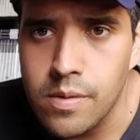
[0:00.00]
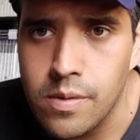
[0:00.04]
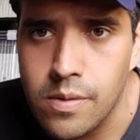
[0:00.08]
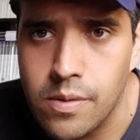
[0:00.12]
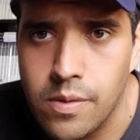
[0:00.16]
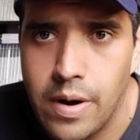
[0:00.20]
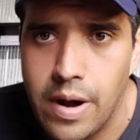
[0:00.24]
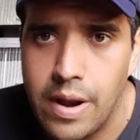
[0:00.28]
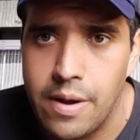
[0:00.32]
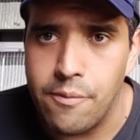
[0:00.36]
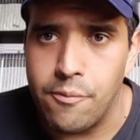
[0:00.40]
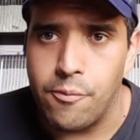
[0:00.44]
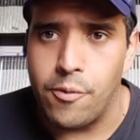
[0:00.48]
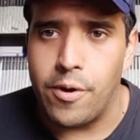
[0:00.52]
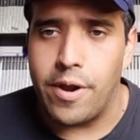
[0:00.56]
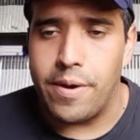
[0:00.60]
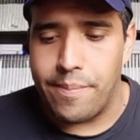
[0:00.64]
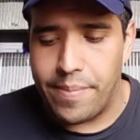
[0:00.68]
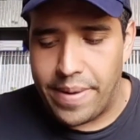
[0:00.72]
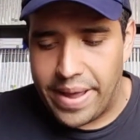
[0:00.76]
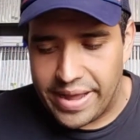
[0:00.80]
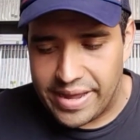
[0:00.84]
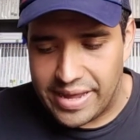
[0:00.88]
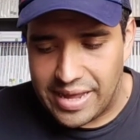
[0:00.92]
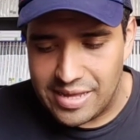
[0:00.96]
Alright, we're
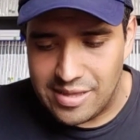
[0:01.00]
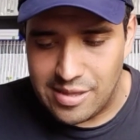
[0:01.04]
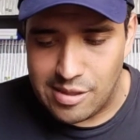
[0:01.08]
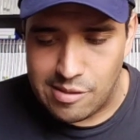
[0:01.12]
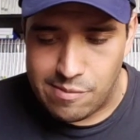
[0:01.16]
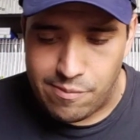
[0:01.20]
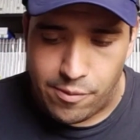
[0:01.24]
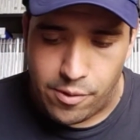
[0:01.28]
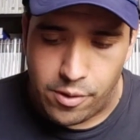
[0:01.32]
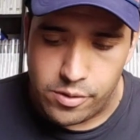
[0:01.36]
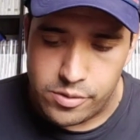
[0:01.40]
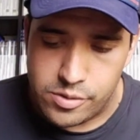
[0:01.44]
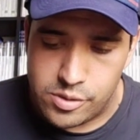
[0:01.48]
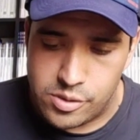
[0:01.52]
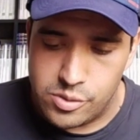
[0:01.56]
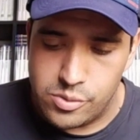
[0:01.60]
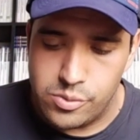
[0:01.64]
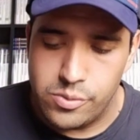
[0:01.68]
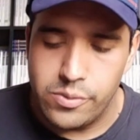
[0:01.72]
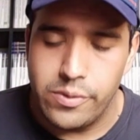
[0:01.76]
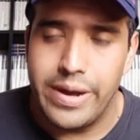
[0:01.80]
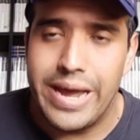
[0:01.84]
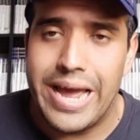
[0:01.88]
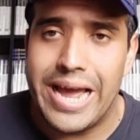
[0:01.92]
back. I just forgot 2